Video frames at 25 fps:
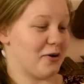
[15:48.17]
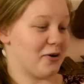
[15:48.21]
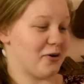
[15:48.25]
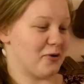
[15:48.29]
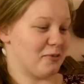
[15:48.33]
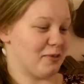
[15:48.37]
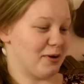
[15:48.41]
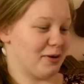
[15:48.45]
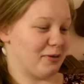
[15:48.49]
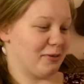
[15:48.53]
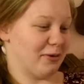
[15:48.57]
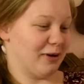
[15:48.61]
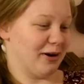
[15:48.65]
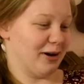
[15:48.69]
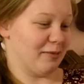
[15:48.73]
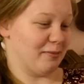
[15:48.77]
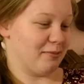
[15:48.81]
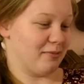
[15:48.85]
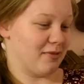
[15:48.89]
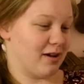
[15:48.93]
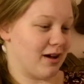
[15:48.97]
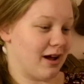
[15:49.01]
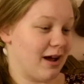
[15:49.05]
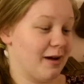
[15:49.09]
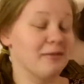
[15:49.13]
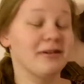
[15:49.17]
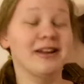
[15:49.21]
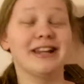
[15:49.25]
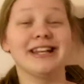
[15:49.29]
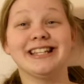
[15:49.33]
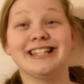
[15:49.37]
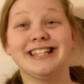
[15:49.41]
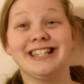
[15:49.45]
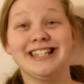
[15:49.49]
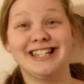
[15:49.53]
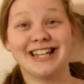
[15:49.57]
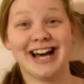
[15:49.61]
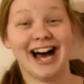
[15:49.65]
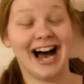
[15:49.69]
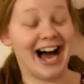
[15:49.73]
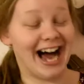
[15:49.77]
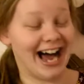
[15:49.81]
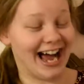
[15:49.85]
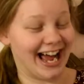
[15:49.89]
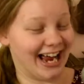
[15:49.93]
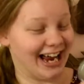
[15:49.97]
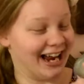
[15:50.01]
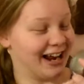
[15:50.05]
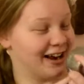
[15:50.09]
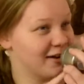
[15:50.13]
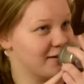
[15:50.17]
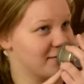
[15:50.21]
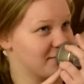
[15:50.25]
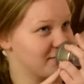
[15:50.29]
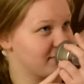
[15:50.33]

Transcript: Oh my word, I'm, I'm gonna die.